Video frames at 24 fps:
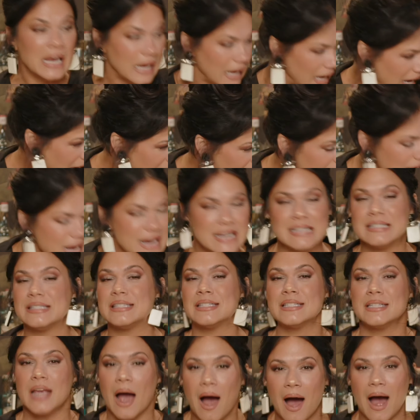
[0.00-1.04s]
It
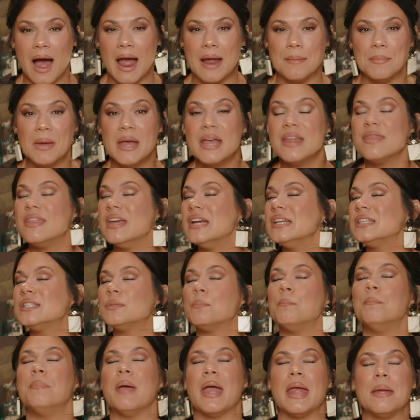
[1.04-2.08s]
is time. This
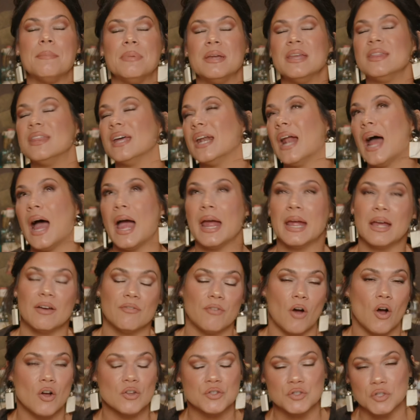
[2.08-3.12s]
baby that I have
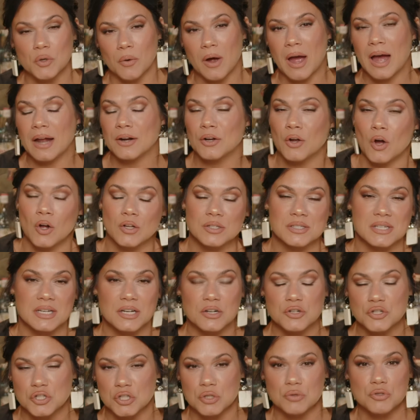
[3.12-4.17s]
also had called
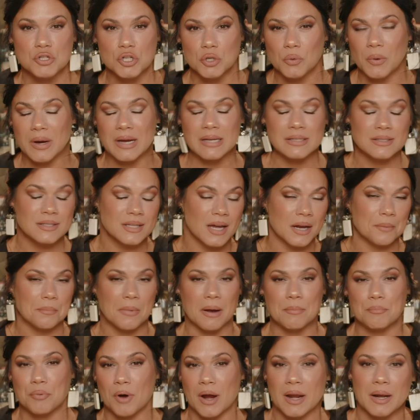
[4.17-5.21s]
Dear Juju inside
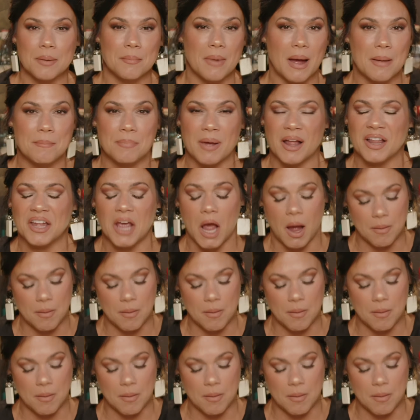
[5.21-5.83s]
my brain and my belly,